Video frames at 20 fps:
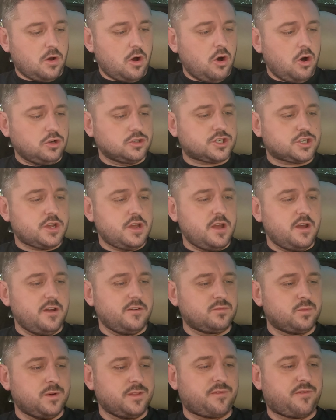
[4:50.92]
all
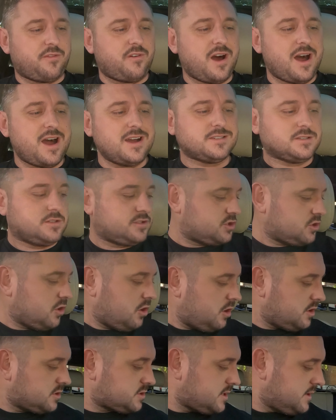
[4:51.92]
served with fries and
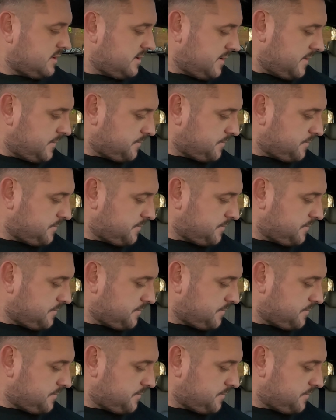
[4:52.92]
sauce.